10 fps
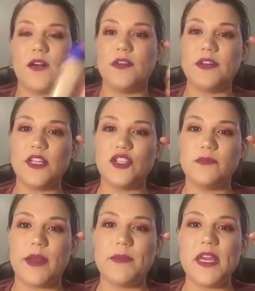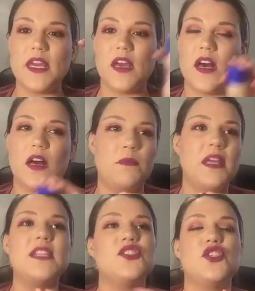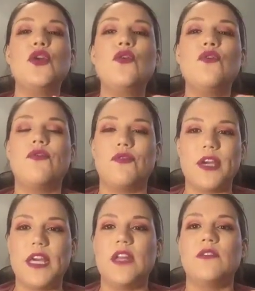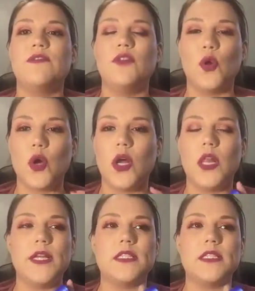foundation by me. It is too freaking floral.